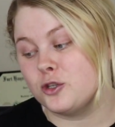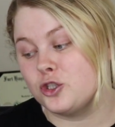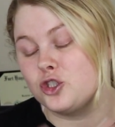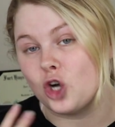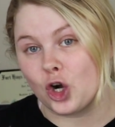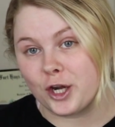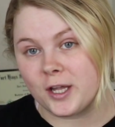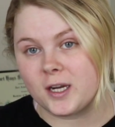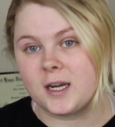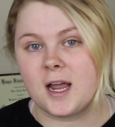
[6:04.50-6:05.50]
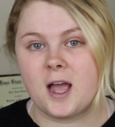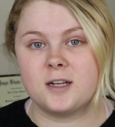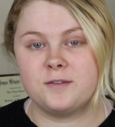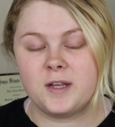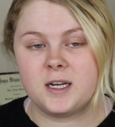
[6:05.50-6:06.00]
started and
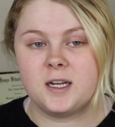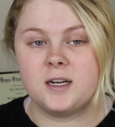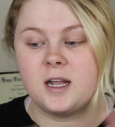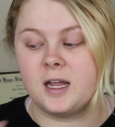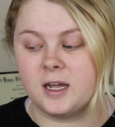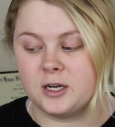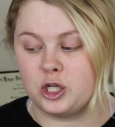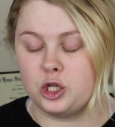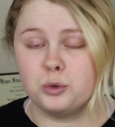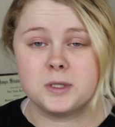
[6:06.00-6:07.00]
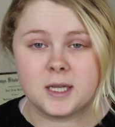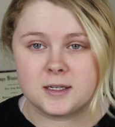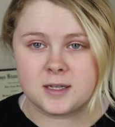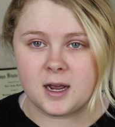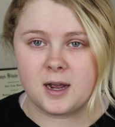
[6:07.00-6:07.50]
activated and use
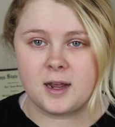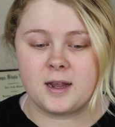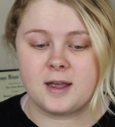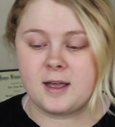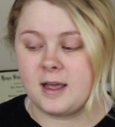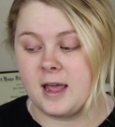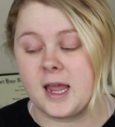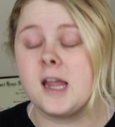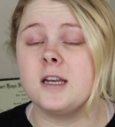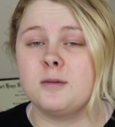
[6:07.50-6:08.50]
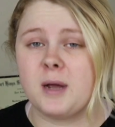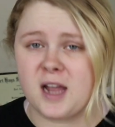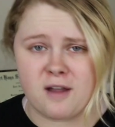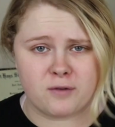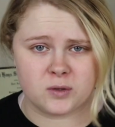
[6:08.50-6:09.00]
it. I hate
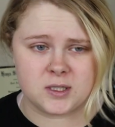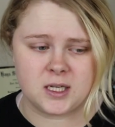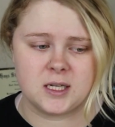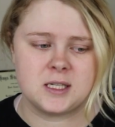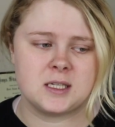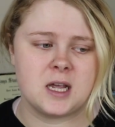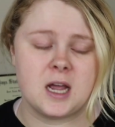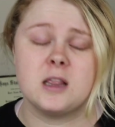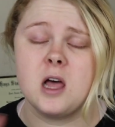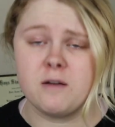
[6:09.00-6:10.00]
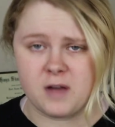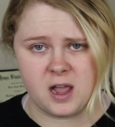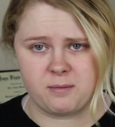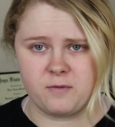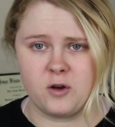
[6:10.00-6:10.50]
my iPhone 6. I love
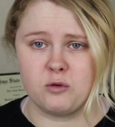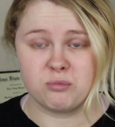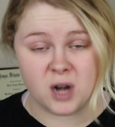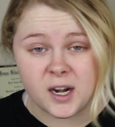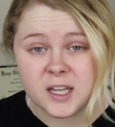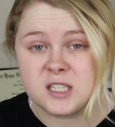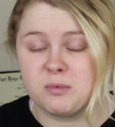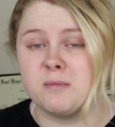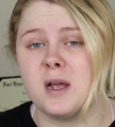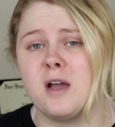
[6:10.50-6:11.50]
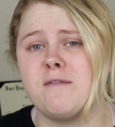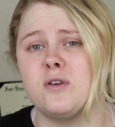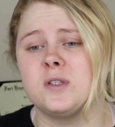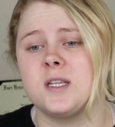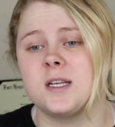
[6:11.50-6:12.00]
iPhone products, but my
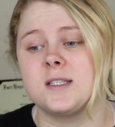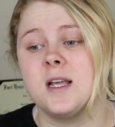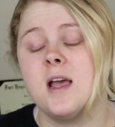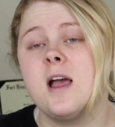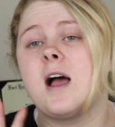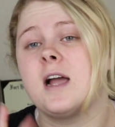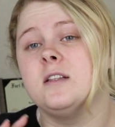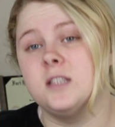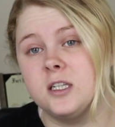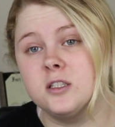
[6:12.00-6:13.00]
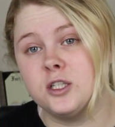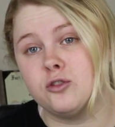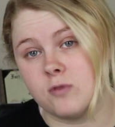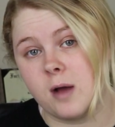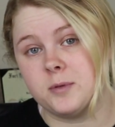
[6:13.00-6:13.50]
iPhone 6, I literally
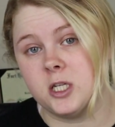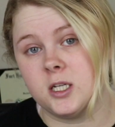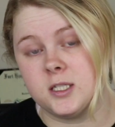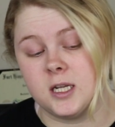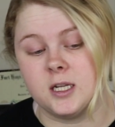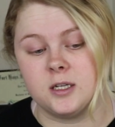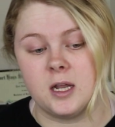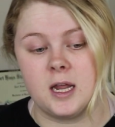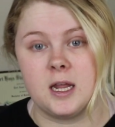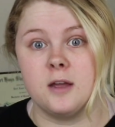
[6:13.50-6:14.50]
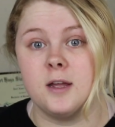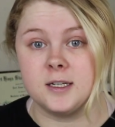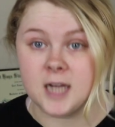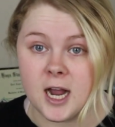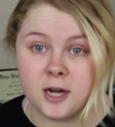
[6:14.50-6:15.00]
dropped it in a
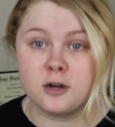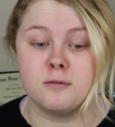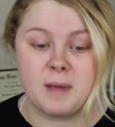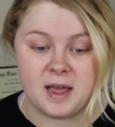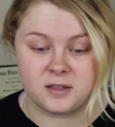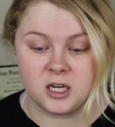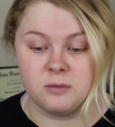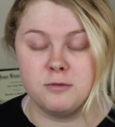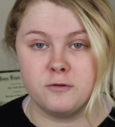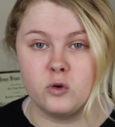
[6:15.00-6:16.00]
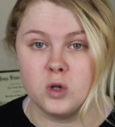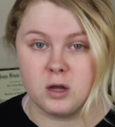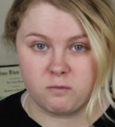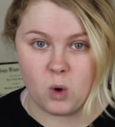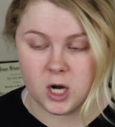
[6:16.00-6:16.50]
entire bathtub full
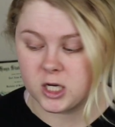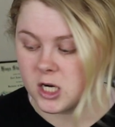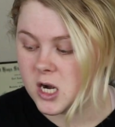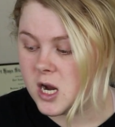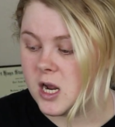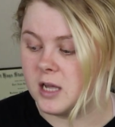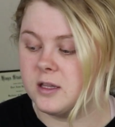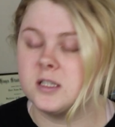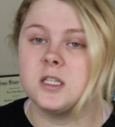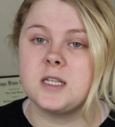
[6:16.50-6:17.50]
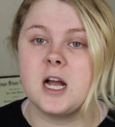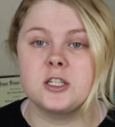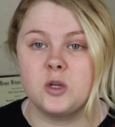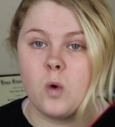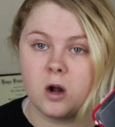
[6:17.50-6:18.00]
of water. And this is
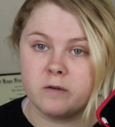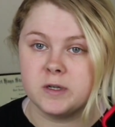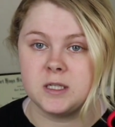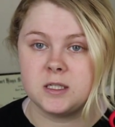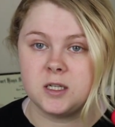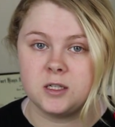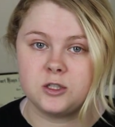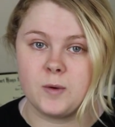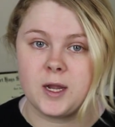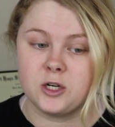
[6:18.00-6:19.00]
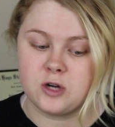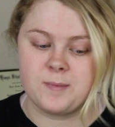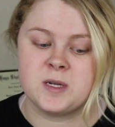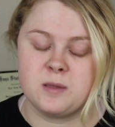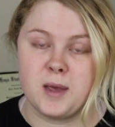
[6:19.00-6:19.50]
actually water resistant, so I could
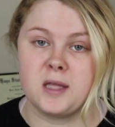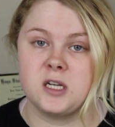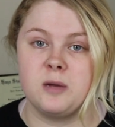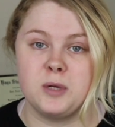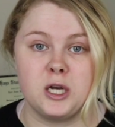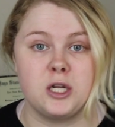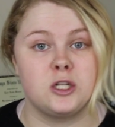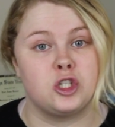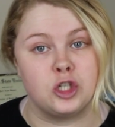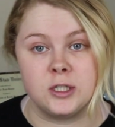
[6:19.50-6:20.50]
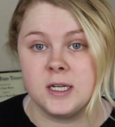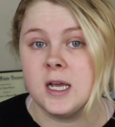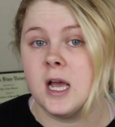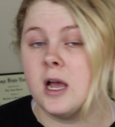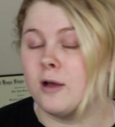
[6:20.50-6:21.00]
drop it in the bathtub and it should
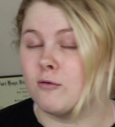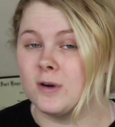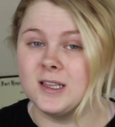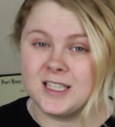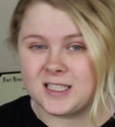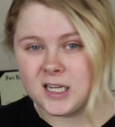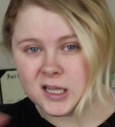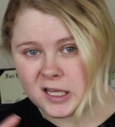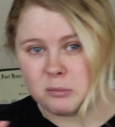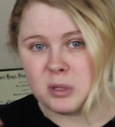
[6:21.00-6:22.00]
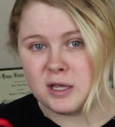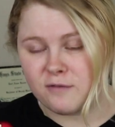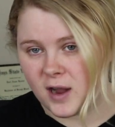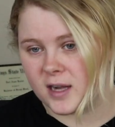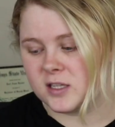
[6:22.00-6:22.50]
realistically be
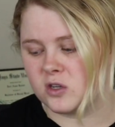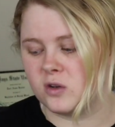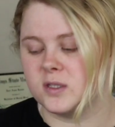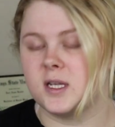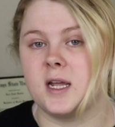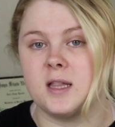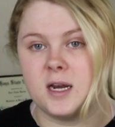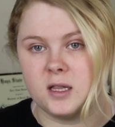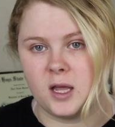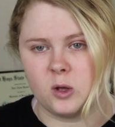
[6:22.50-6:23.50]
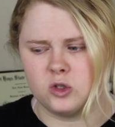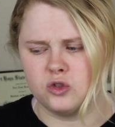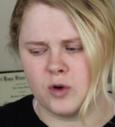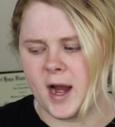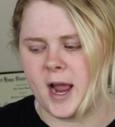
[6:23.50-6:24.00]
fine as long as I let it like
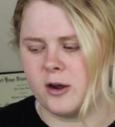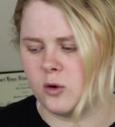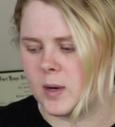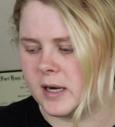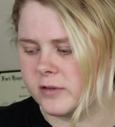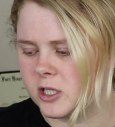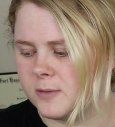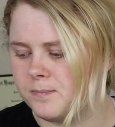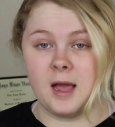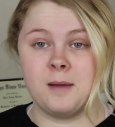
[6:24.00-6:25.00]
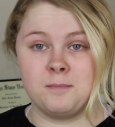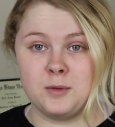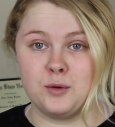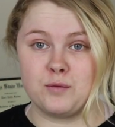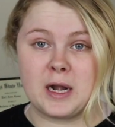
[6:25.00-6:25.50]
dry out or whatever.
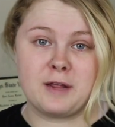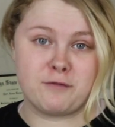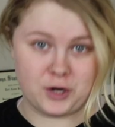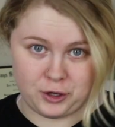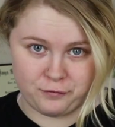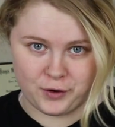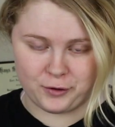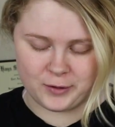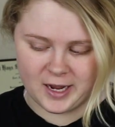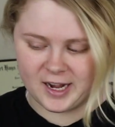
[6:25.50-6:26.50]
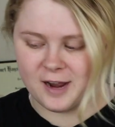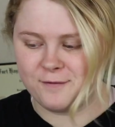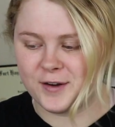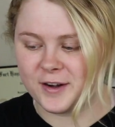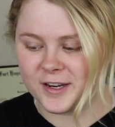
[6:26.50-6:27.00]
I'm ready for a new phone and I'm
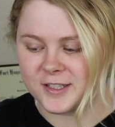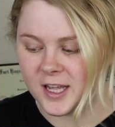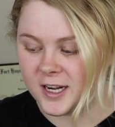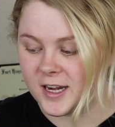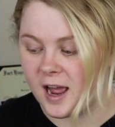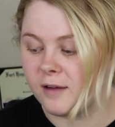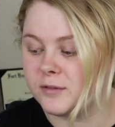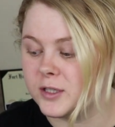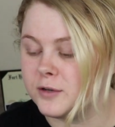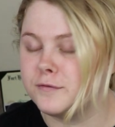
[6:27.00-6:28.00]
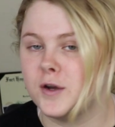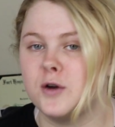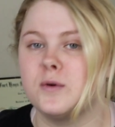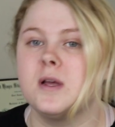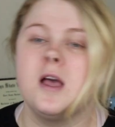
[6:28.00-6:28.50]
very excited to have the new
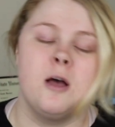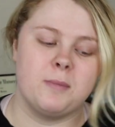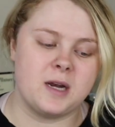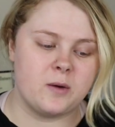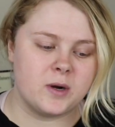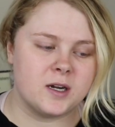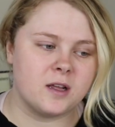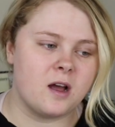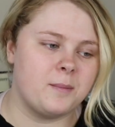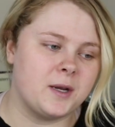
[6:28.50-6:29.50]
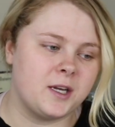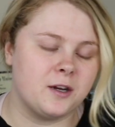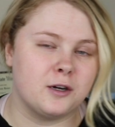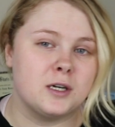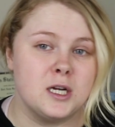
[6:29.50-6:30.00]
phone, but I wanted to come on
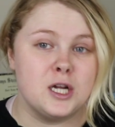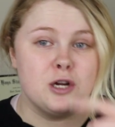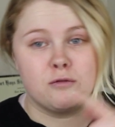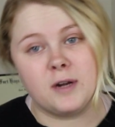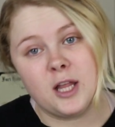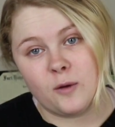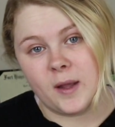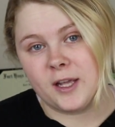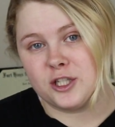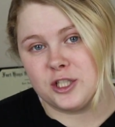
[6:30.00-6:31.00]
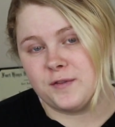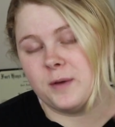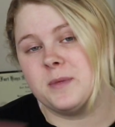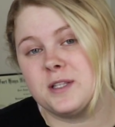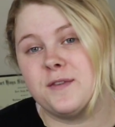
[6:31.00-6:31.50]
here really quick and just
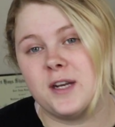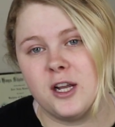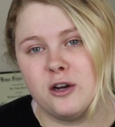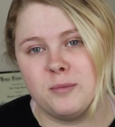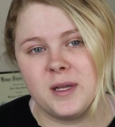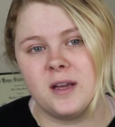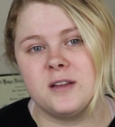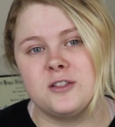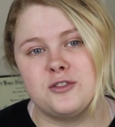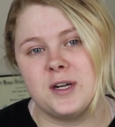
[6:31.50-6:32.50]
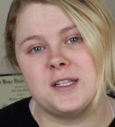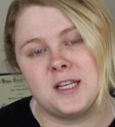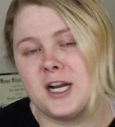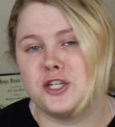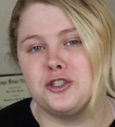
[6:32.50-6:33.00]
film this video because Trey
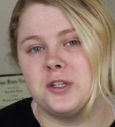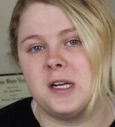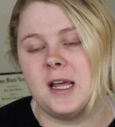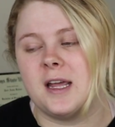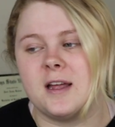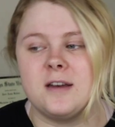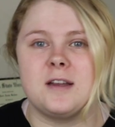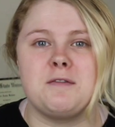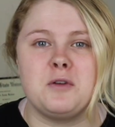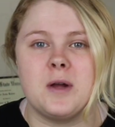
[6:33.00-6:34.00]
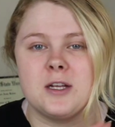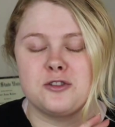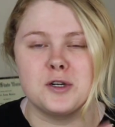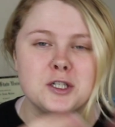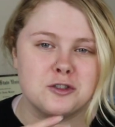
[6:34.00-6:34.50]
said I should. And if you guys
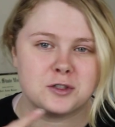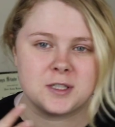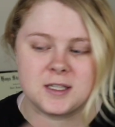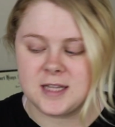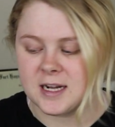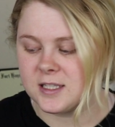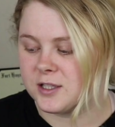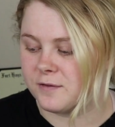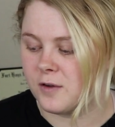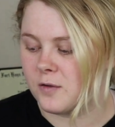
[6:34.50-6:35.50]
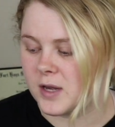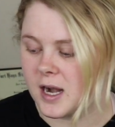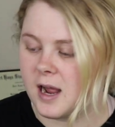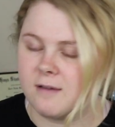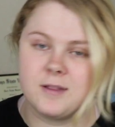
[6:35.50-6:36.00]
are interested, that's the phone that I
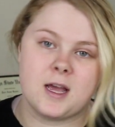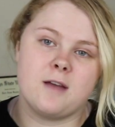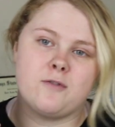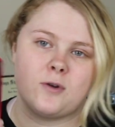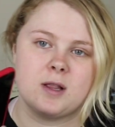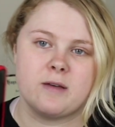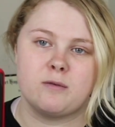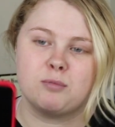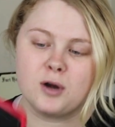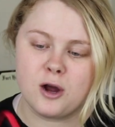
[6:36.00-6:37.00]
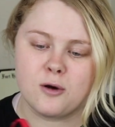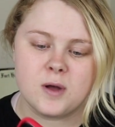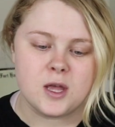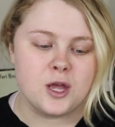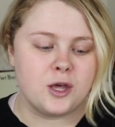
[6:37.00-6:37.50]
have, the iPhone 11 Pro,
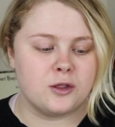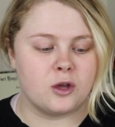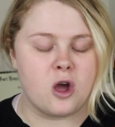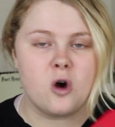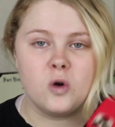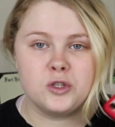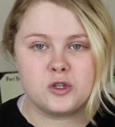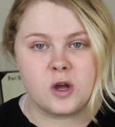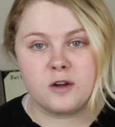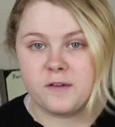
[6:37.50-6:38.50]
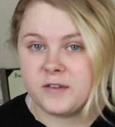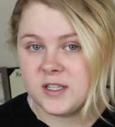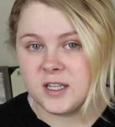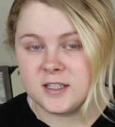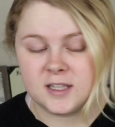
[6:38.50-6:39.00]
the gold
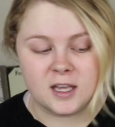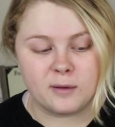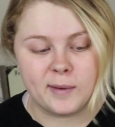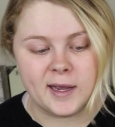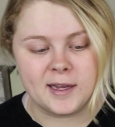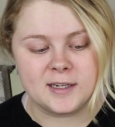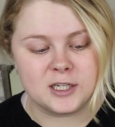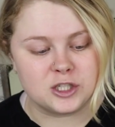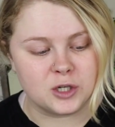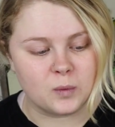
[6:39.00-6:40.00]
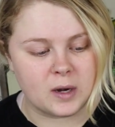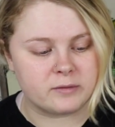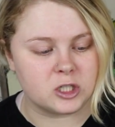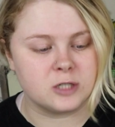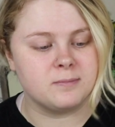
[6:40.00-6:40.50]
256 gigabyte edition,
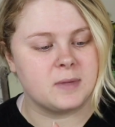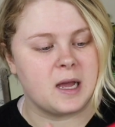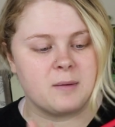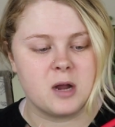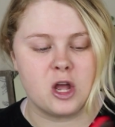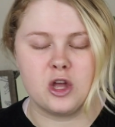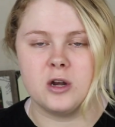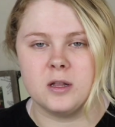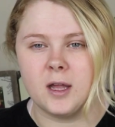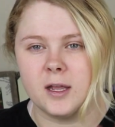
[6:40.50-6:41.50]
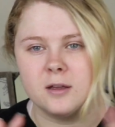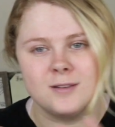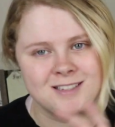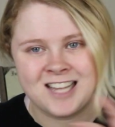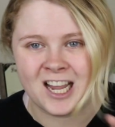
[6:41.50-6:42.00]
whatever. I'm not good at like
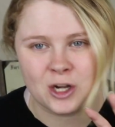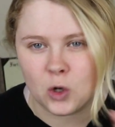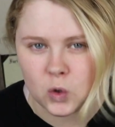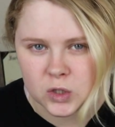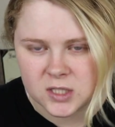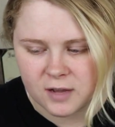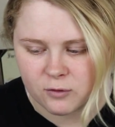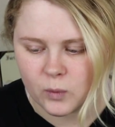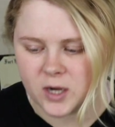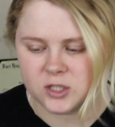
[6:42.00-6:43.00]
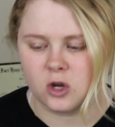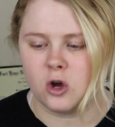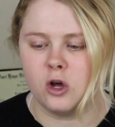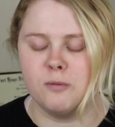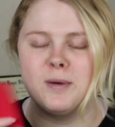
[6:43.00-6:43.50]
technical stuff and what it's all
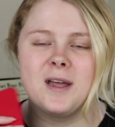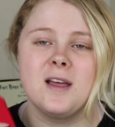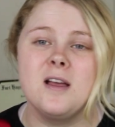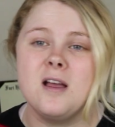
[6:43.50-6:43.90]
called, but